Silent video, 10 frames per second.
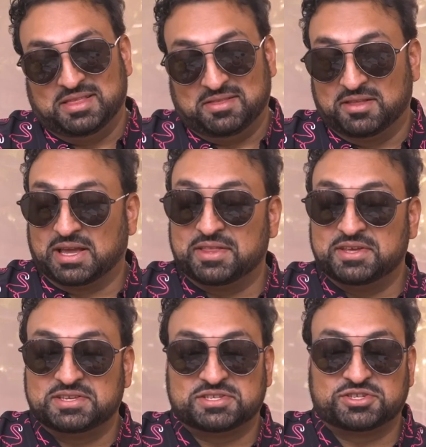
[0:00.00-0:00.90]
Look at
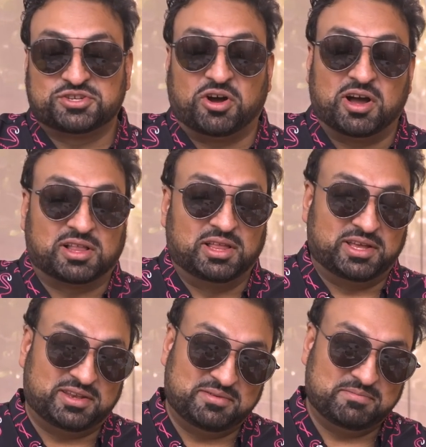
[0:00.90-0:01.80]
this
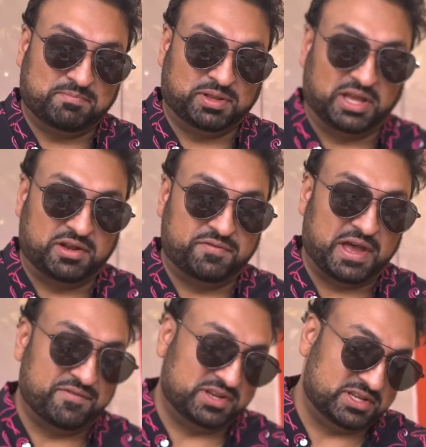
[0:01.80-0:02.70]
chocolate plate of
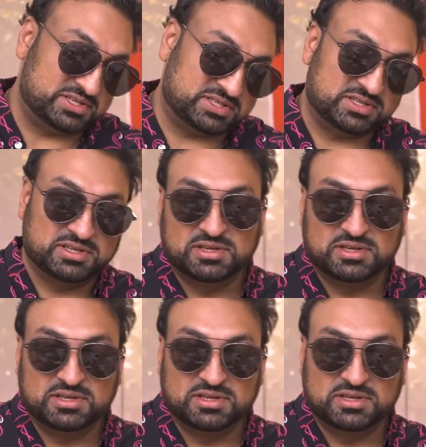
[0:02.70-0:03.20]
heavenness.